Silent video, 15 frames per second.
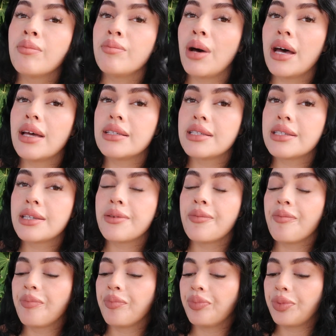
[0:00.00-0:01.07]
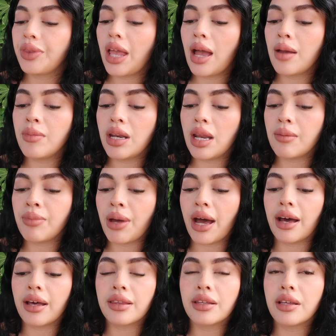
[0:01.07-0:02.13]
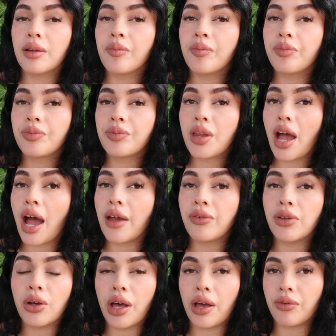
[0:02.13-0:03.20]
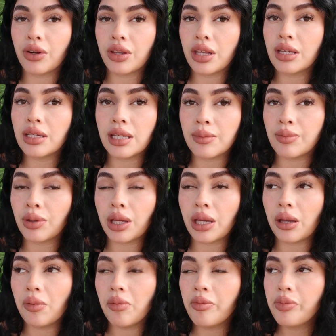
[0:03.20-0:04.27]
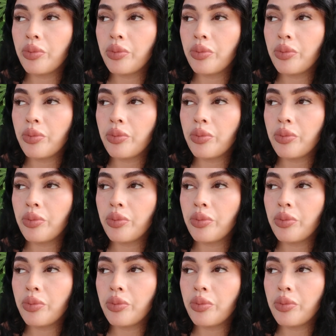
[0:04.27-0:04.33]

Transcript: but I'm an empath. I feel everything deeply.